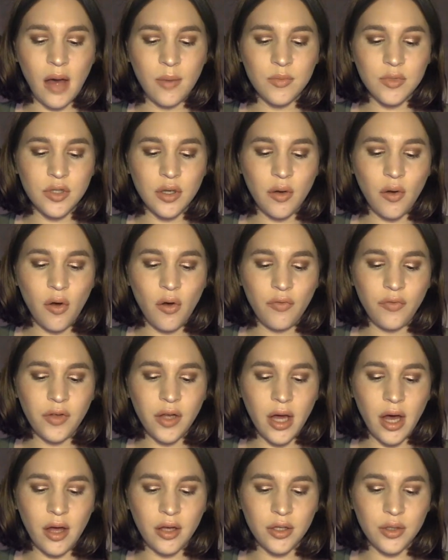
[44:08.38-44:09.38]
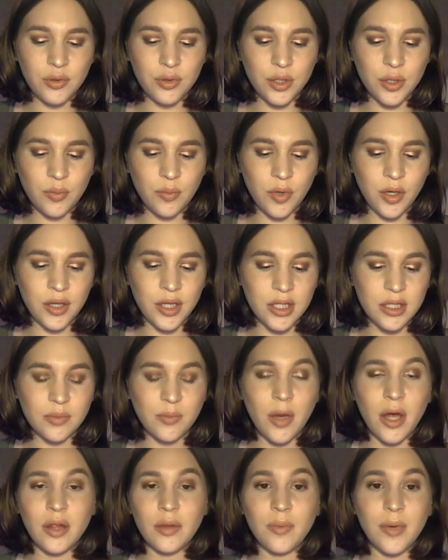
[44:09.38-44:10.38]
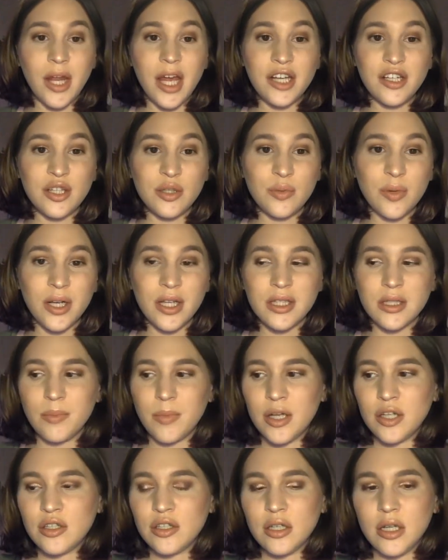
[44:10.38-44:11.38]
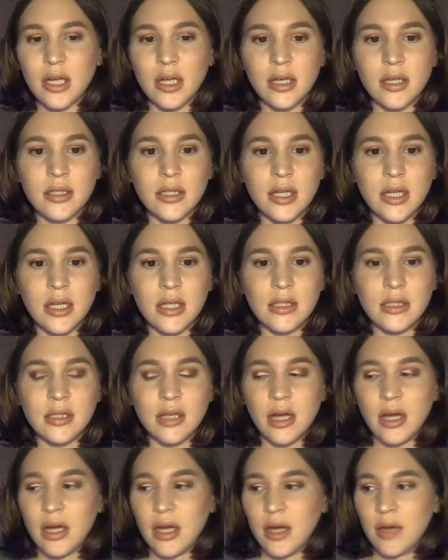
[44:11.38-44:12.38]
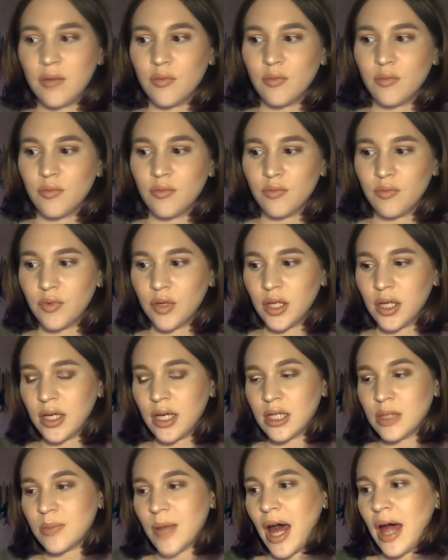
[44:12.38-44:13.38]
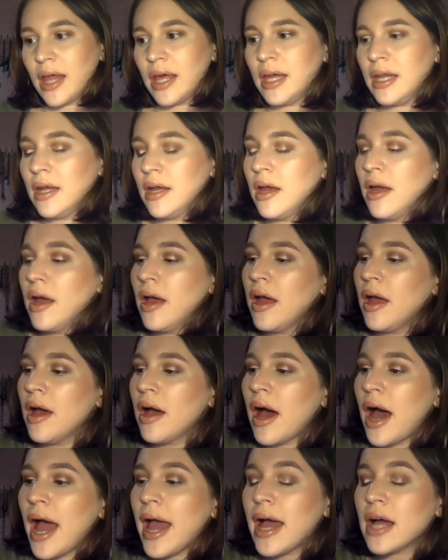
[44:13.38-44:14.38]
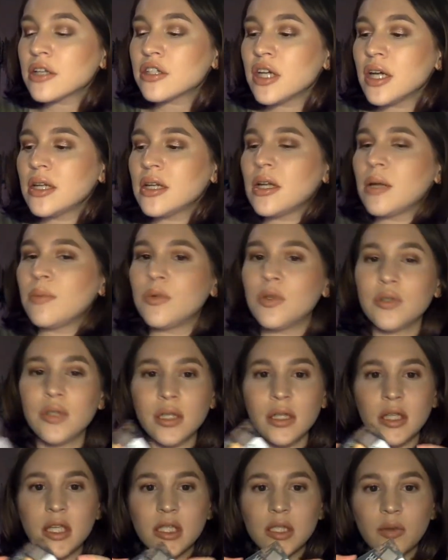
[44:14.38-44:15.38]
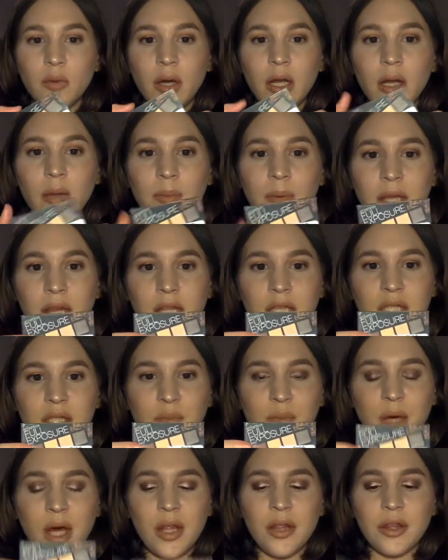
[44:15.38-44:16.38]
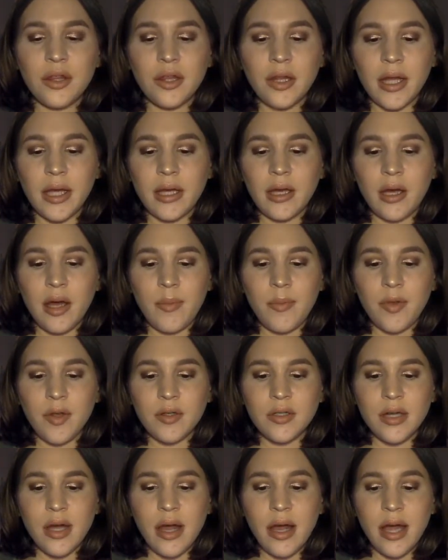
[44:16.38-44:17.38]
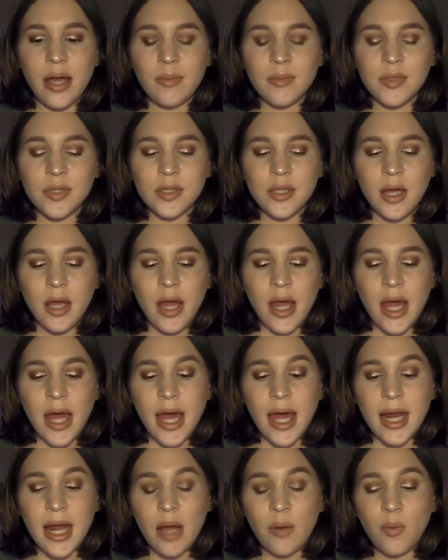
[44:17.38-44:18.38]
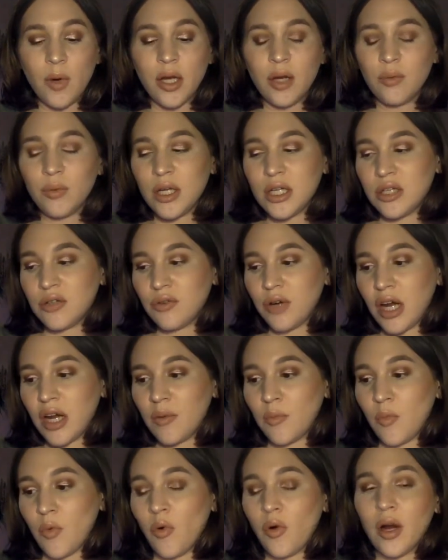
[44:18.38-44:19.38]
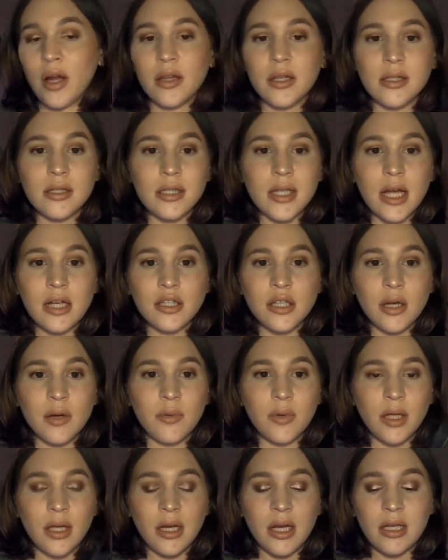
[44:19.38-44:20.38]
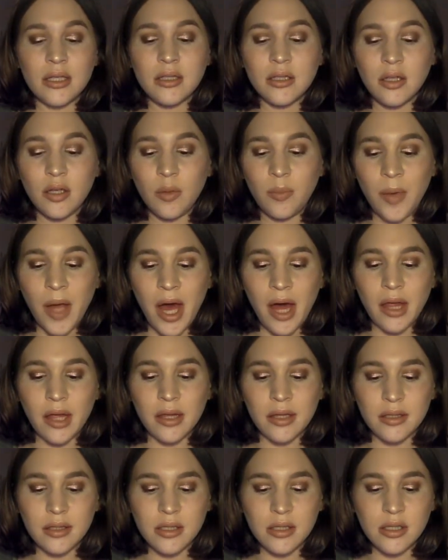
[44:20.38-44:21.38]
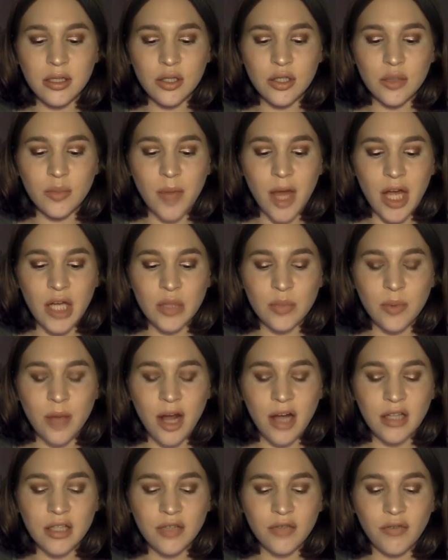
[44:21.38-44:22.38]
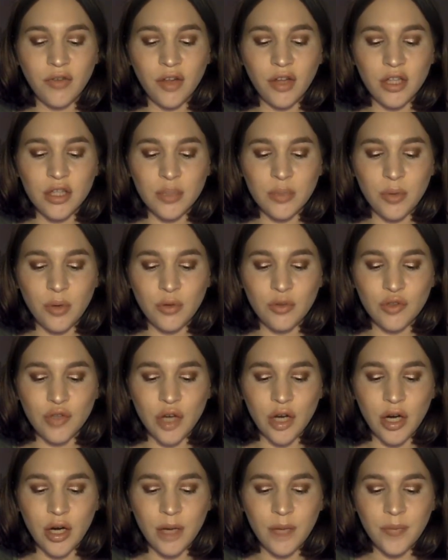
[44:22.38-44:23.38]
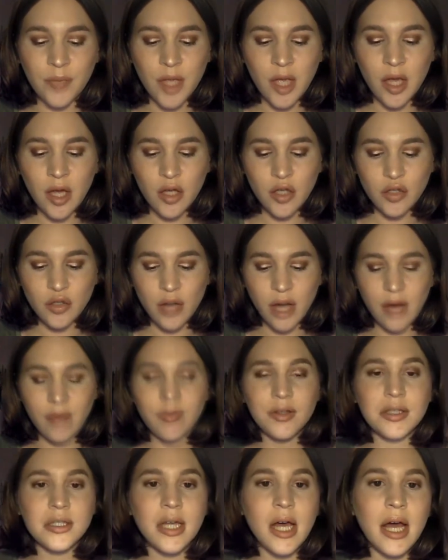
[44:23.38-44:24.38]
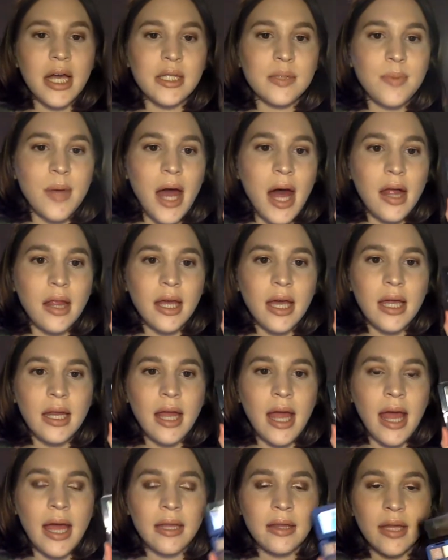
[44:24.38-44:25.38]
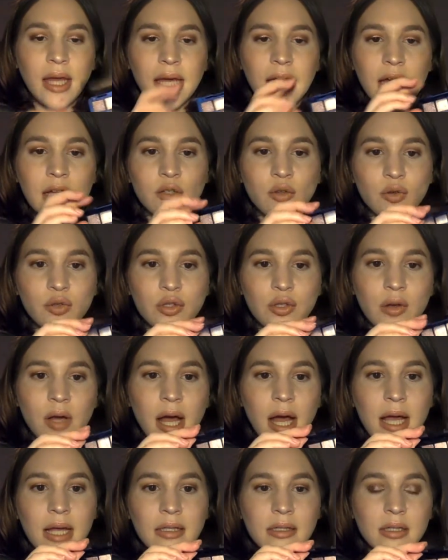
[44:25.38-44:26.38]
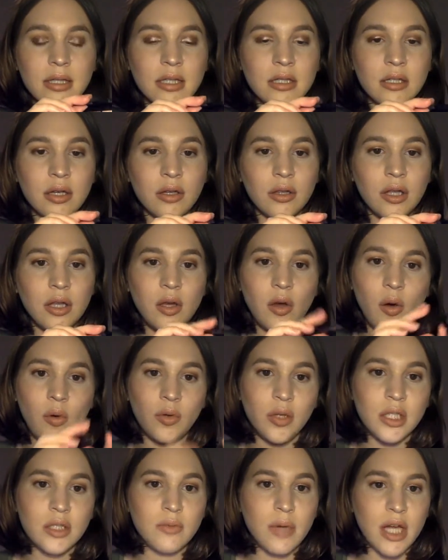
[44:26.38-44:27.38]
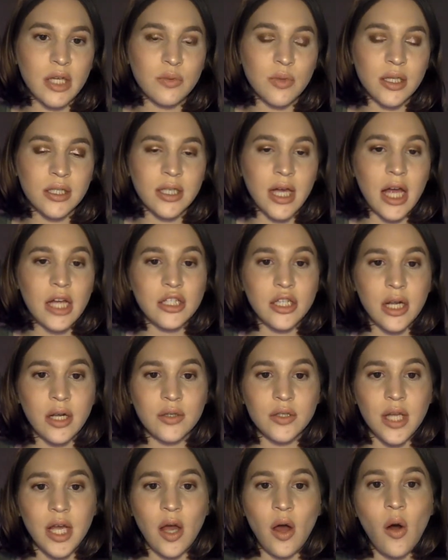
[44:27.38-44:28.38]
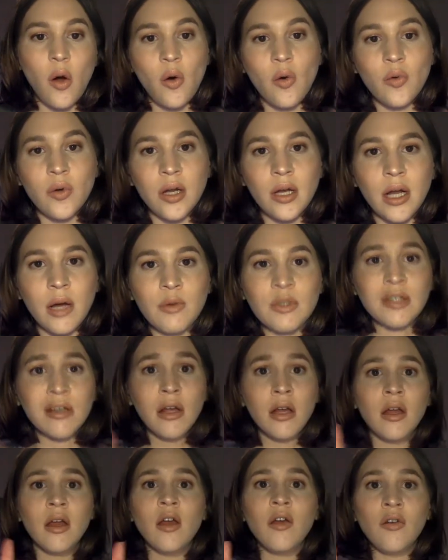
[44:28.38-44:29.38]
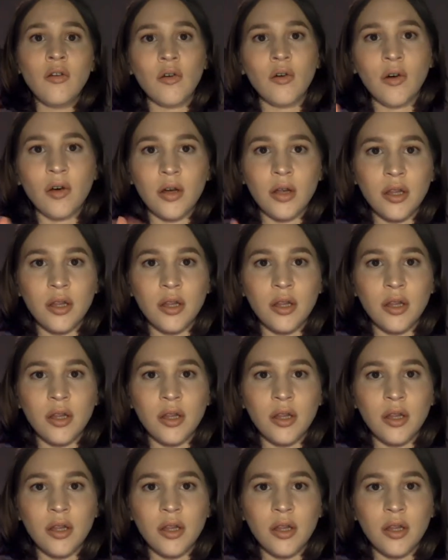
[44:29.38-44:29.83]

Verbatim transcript: So hopefully I'll use it more this month, but I just wanted to mention it because it is a really nice palette. I actually ended up using this quite a bit this month, like a couple of times, and I want to reach for it more. This is actually a really nice little palette. This is the Smashbox Full Exposure travel size palette, and like I told you guys, these are the only Smashbox eyeshadows I own. And I was, oh,